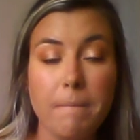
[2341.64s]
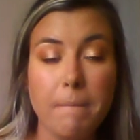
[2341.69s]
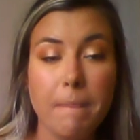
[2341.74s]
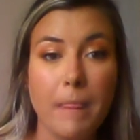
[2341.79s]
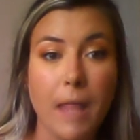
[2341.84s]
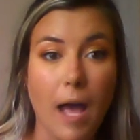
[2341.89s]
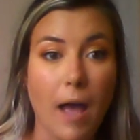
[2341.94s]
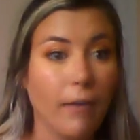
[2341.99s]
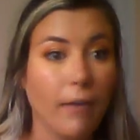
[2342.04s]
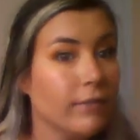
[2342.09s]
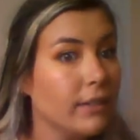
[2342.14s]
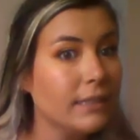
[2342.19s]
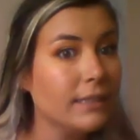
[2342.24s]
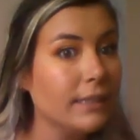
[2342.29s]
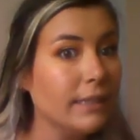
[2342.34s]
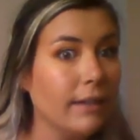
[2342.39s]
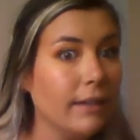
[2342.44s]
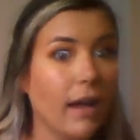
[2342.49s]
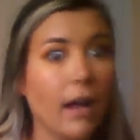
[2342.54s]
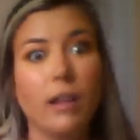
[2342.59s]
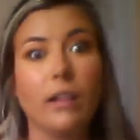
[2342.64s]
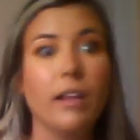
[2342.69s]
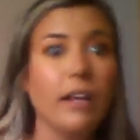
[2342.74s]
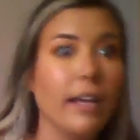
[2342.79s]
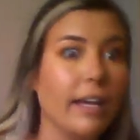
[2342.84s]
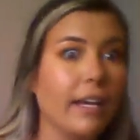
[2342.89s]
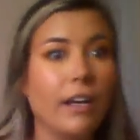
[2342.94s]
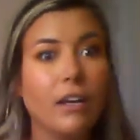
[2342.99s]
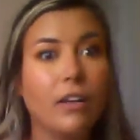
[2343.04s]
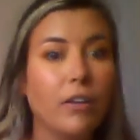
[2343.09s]
Obviously not
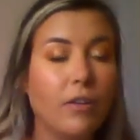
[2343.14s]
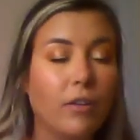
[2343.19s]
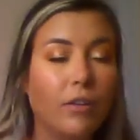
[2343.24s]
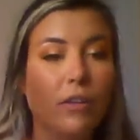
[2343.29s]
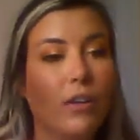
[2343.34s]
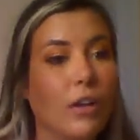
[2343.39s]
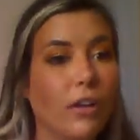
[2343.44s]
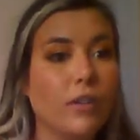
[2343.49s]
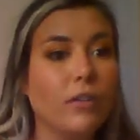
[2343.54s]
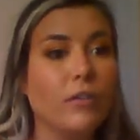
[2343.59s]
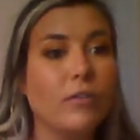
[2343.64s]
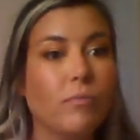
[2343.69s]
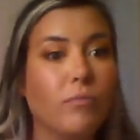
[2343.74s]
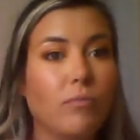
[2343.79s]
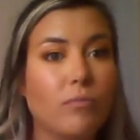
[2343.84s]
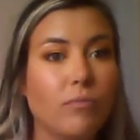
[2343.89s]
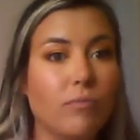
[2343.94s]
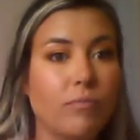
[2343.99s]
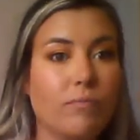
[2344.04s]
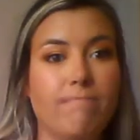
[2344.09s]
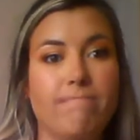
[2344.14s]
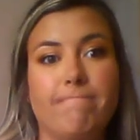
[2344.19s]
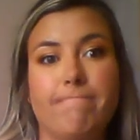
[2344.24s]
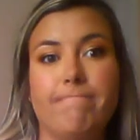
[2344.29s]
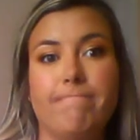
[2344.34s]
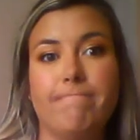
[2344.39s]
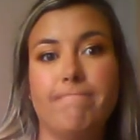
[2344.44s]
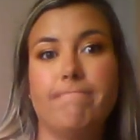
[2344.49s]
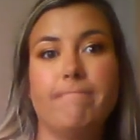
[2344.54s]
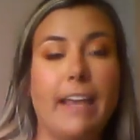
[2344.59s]
like gonna
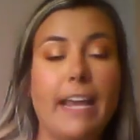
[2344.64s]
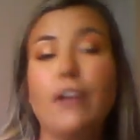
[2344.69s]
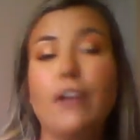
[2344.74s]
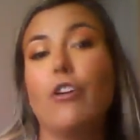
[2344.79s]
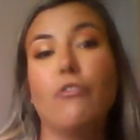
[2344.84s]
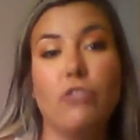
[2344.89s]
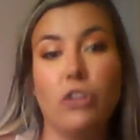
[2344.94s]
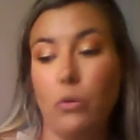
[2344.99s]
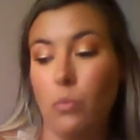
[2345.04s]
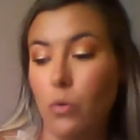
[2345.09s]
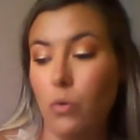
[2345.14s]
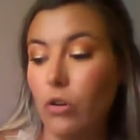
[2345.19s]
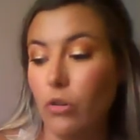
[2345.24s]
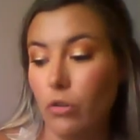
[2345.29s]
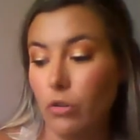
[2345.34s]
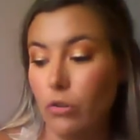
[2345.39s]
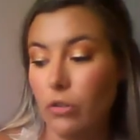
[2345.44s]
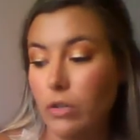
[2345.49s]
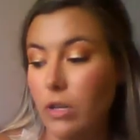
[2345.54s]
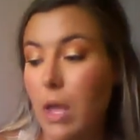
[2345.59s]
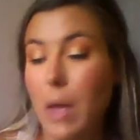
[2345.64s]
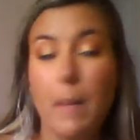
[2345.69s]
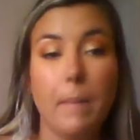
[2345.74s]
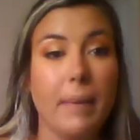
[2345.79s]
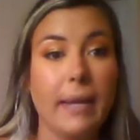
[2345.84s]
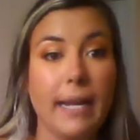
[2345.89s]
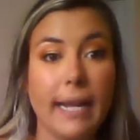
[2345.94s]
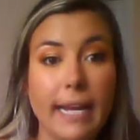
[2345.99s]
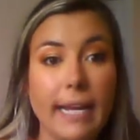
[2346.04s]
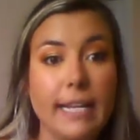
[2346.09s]
take over the world, but
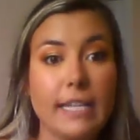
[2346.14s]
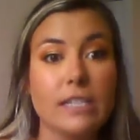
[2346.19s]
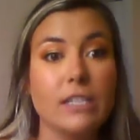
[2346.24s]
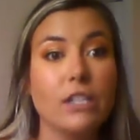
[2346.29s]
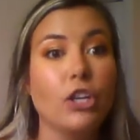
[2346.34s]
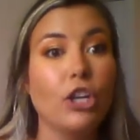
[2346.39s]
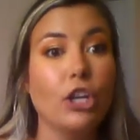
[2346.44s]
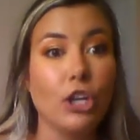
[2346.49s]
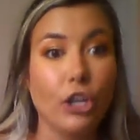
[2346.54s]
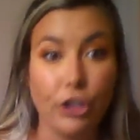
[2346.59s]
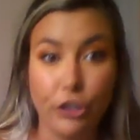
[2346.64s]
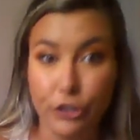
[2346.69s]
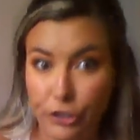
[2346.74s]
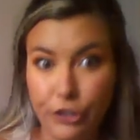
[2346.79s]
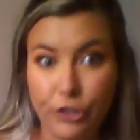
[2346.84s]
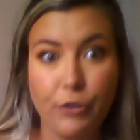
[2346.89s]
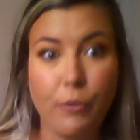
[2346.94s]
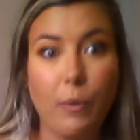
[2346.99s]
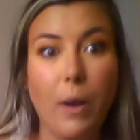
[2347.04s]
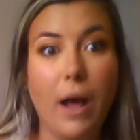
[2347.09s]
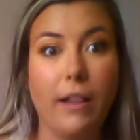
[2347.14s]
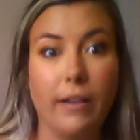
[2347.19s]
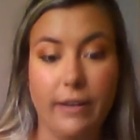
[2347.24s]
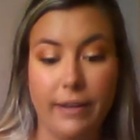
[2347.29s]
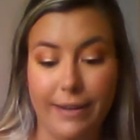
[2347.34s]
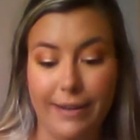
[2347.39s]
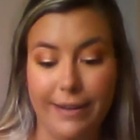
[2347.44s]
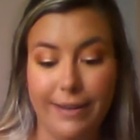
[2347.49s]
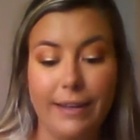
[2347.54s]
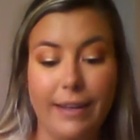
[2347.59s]
it is good
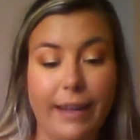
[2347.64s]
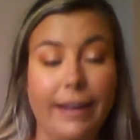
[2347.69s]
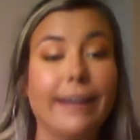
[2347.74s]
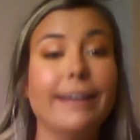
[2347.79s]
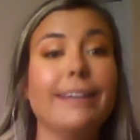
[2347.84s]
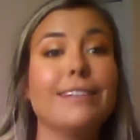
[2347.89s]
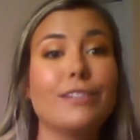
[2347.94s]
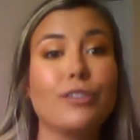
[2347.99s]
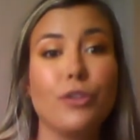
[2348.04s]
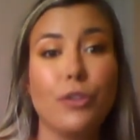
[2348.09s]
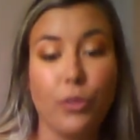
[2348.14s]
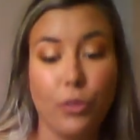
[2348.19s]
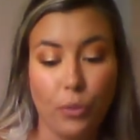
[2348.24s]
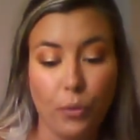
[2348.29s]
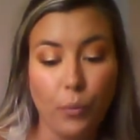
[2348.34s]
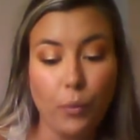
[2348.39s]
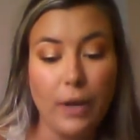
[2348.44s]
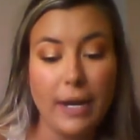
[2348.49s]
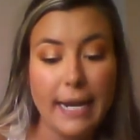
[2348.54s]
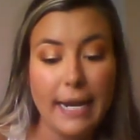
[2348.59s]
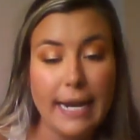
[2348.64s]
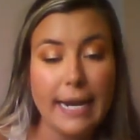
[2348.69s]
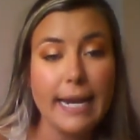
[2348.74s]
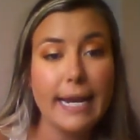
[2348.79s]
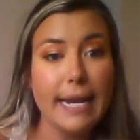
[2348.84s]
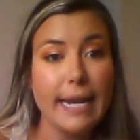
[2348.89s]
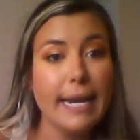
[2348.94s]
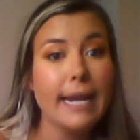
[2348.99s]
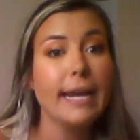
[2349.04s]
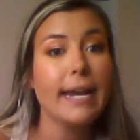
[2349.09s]
quality. And it is
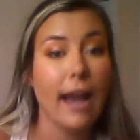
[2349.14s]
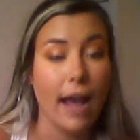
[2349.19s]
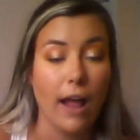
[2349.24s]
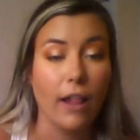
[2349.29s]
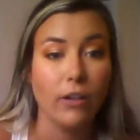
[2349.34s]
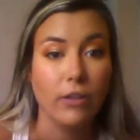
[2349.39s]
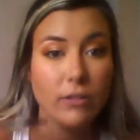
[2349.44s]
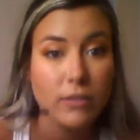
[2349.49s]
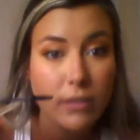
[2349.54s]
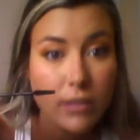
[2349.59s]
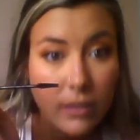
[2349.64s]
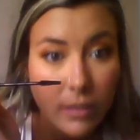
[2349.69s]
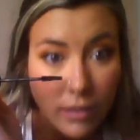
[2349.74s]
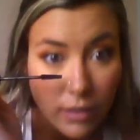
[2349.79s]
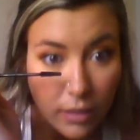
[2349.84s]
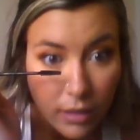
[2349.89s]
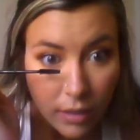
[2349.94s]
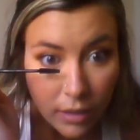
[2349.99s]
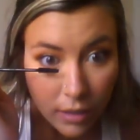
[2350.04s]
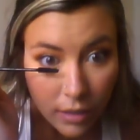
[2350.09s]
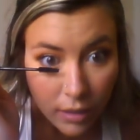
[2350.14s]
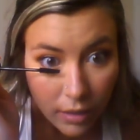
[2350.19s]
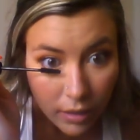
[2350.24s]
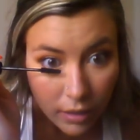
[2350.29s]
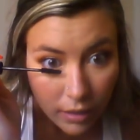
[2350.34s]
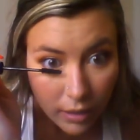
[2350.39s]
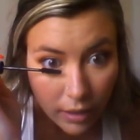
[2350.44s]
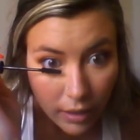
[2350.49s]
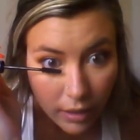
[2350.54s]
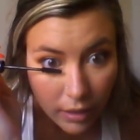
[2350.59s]
$3.
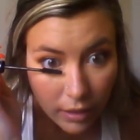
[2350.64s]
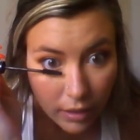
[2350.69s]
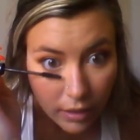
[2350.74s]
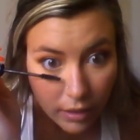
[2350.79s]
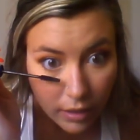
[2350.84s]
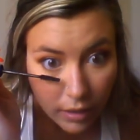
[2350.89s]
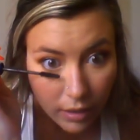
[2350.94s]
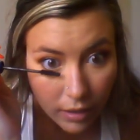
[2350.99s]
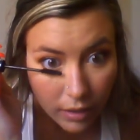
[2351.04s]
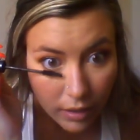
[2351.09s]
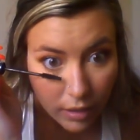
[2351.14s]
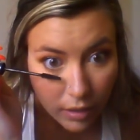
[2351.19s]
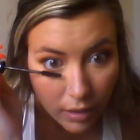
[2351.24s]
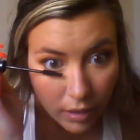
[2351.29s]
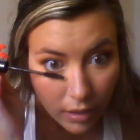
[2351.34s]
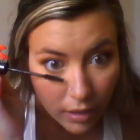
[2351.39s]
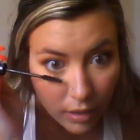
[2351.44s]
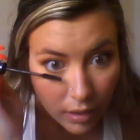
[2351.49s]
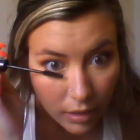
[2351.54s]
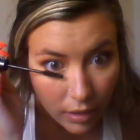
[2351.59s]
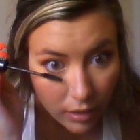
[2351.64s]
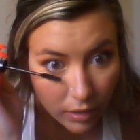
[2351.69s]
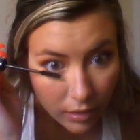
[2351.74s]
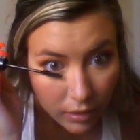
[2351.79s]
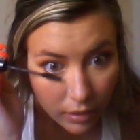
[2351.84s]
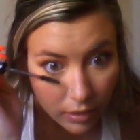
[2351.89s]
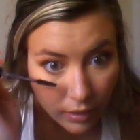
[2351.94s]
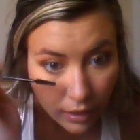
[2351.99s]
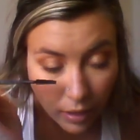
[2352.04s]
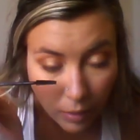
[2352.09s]
Like,
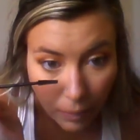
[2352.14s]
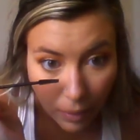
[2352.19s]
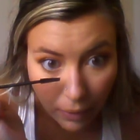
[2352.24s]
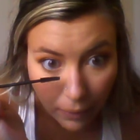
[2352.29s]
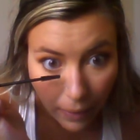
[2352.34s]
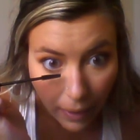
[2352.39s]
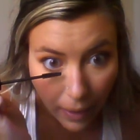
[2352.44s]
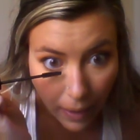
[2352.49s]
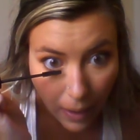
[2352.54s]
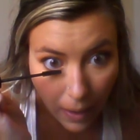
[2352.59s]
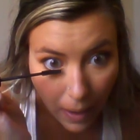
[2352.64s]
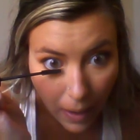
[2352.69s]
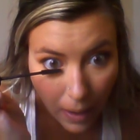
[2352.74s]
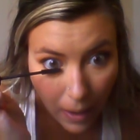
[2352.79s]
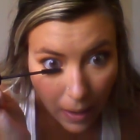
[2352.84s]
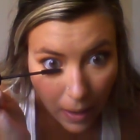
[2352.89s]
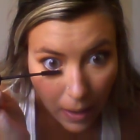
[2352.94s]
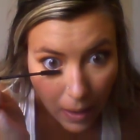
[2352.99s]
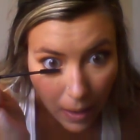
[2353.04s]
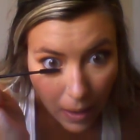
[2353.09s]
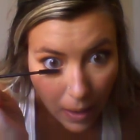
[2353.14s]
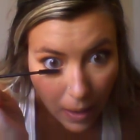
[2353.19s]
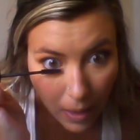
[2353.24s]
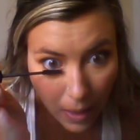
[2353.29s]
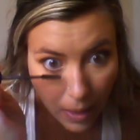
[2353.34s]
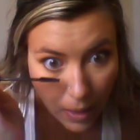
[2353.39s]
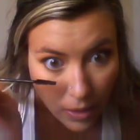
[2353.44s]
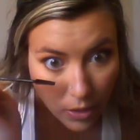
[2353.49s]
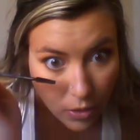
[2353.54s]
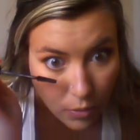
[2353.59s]
think about that.
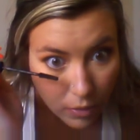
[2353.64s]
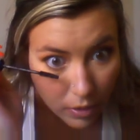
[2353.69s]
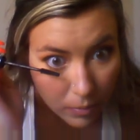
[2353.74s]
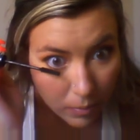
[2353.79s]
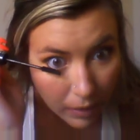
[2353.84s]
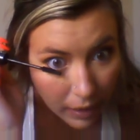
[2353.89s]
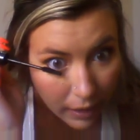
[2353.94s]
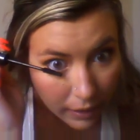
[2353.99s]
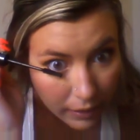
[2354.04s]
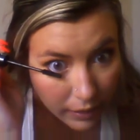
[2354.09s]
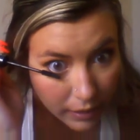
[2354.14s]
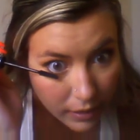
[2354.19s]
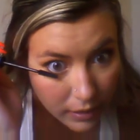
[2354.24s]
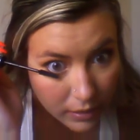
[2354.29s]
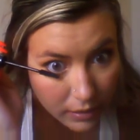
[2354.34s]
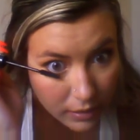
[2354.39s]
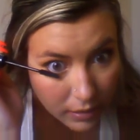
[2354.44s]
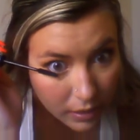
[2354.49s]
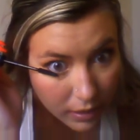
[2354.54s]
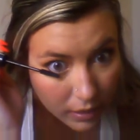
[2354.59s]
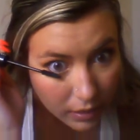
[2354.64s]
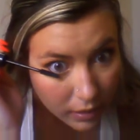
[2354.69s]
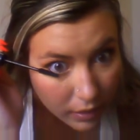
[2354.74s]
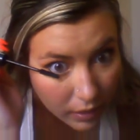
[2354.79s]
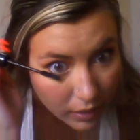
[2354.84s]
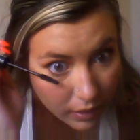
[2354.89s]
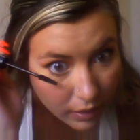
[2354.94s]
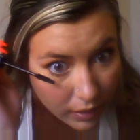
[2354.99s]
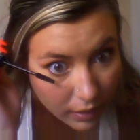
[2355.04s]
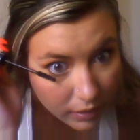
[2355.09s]
You could buy this and
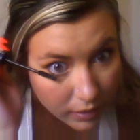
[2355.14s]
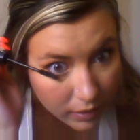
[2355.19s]
like,